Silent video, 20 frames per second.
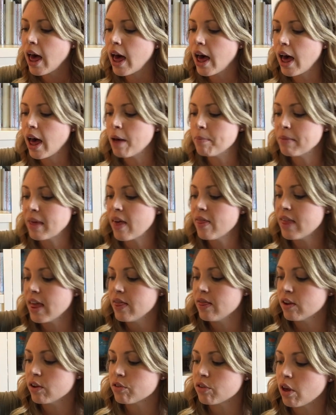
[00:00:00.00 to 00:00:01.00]
And
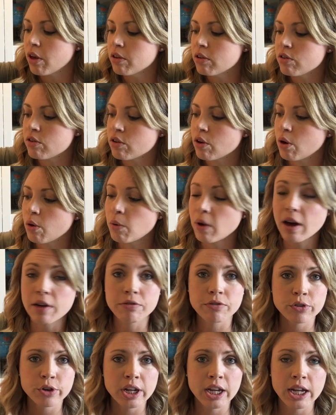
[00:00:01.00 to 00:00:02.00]
then there's also a
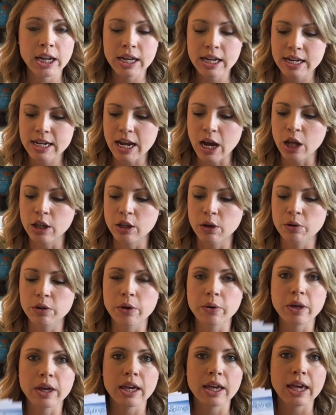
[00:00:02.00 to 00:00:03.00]
free download
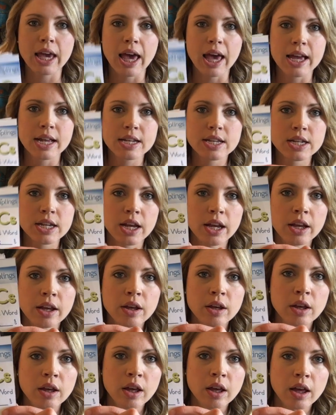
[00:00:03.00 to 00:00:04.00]
you can get,
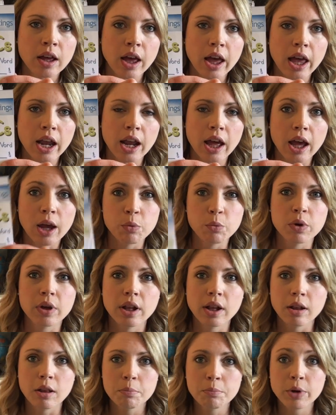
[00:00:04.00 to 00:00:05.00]
and I
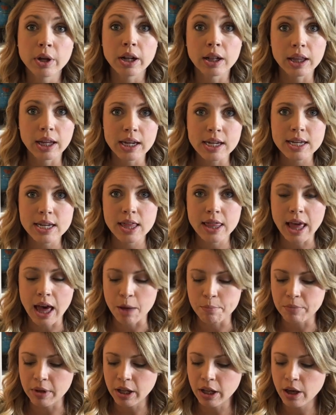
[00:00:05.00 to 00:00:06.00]
will put a link to
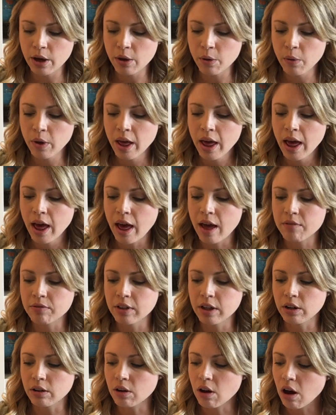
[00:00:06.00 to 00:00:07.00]
that below, of
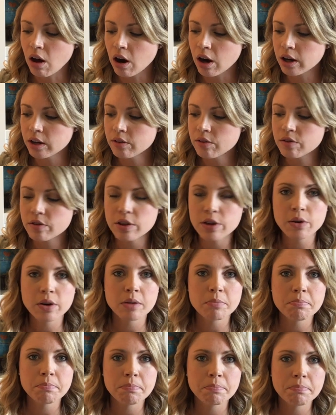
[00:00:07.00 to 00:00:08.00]
little cards you
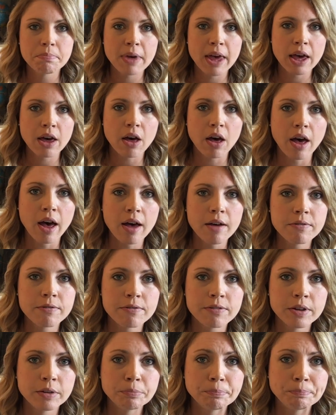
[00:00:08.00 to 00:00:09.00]
can print
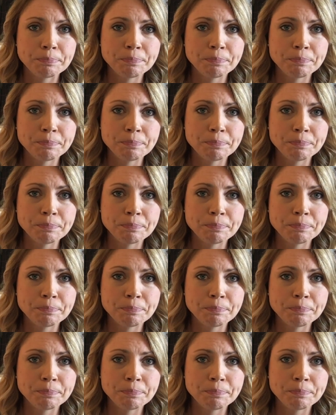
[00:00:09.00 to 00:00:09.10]
off